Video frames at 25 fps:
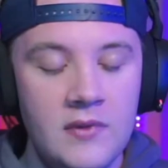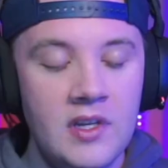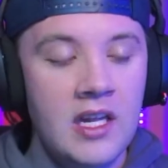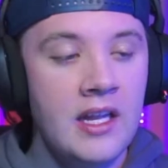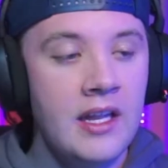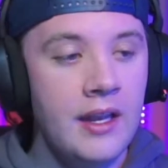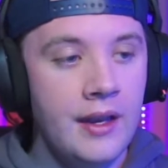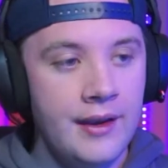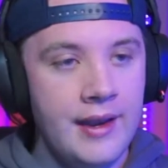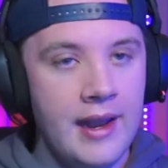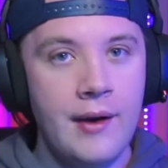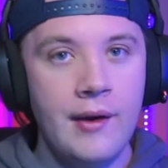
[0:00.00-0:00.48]

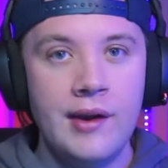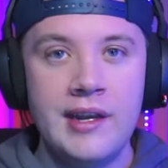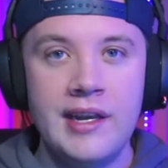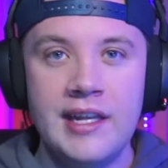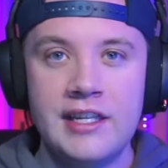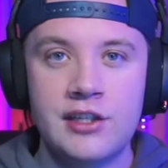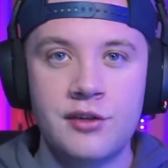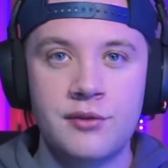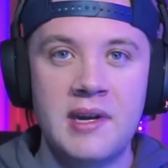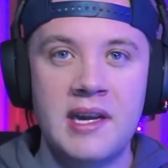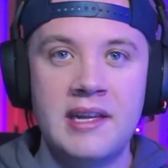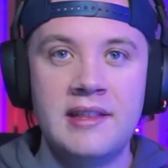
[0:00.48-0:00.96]
Now I need
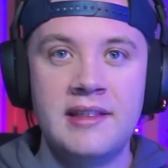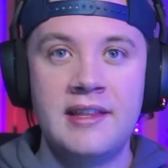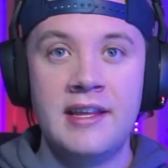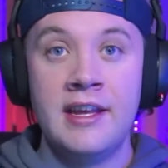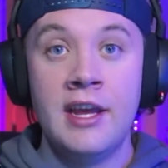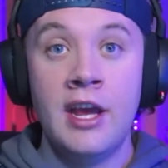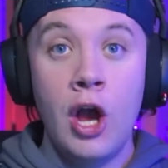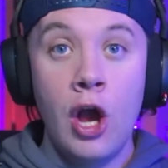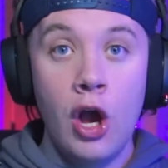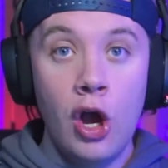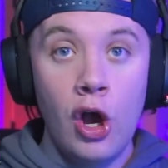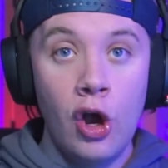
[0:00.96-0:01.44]
to rate the
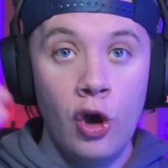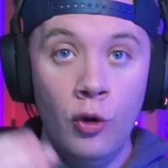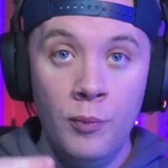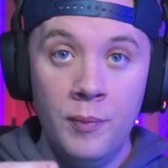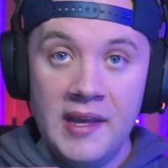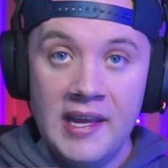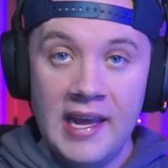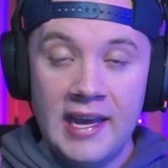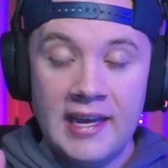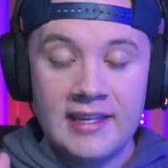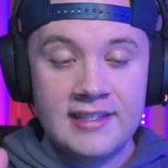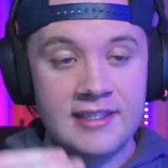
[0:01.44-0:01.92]

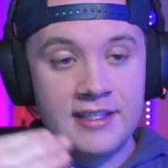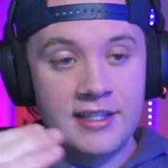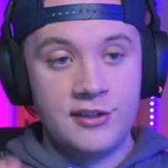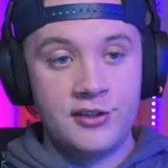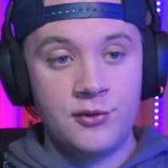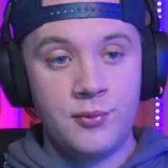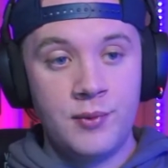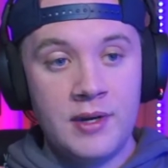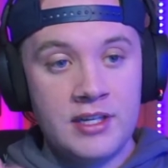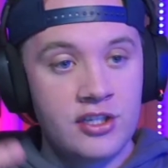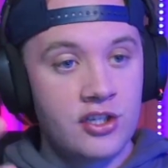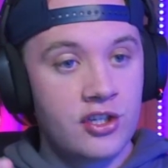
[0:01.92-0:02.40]
OBS to
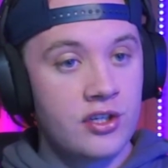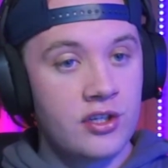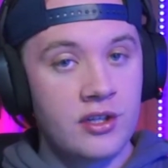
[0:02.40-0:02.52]
Twitch